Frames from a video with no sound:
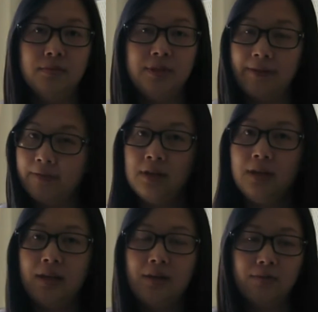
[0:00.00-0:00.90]

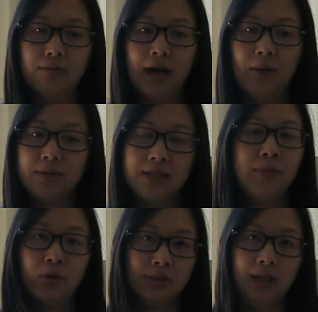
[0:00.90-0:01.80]
definitely, I won't
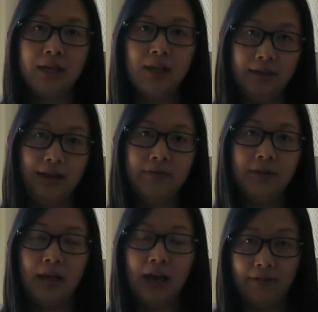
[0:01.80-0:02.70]
say most likely,
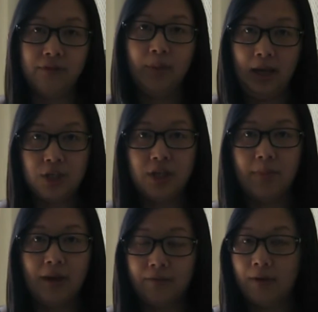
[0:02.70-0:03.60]
definitely have to pay
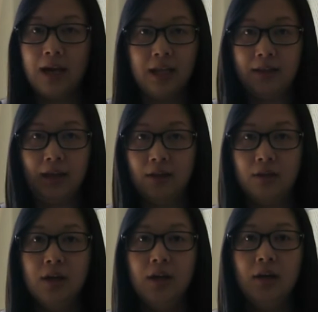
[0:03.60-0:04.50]
shipping for anything
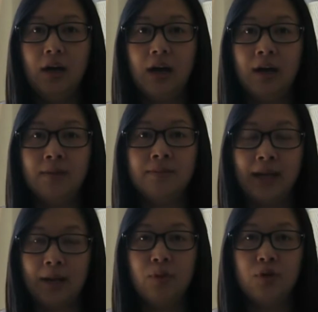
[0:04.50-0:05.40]

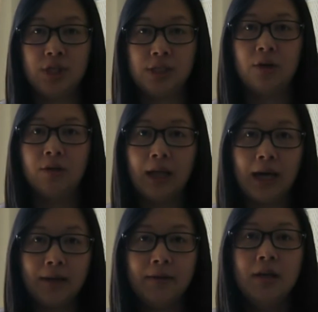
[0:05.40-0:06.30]
that I purchase
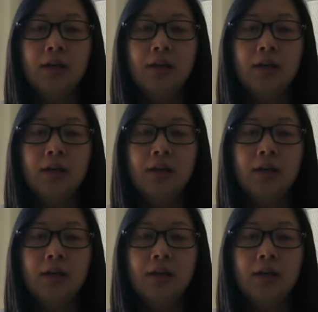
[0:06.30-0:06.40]
online.